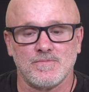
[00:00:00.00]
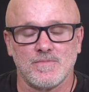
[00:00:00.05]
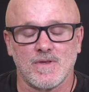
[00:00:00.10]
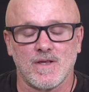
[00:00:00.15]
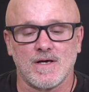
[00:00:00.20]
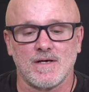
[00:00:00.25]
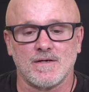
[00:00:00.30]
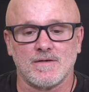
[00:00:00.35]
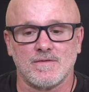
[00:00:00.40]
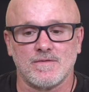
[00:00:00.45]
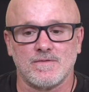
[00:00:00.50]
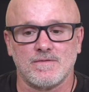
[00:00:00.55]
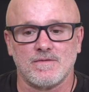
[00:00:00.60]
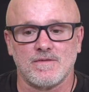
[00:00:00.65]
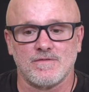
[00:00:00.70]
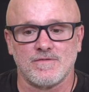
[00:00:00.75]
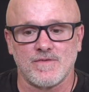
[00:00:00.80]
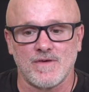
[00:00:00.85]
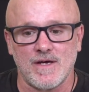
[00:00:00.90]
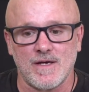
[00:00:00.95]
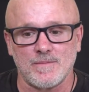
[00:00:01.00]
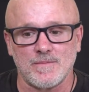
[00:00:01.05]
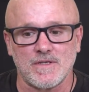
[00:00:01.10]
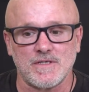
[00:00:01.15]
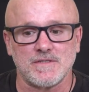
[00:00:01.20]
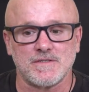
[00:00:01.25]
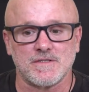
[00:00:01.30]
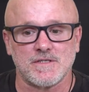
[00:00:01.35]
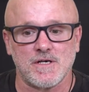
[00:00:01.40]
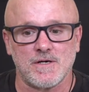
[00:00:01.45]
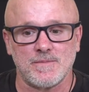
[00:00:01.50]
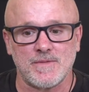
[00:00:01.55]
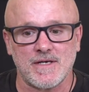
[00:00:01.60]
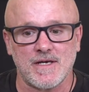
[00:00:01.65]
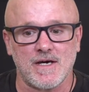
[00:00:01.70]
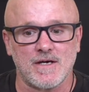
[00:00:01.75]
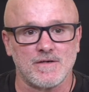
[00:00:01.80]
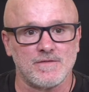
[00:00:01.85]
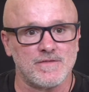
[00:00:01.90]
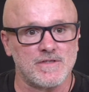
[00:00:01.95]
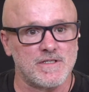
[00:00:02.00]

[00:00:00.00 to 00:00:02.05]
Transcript: like, the families coming out of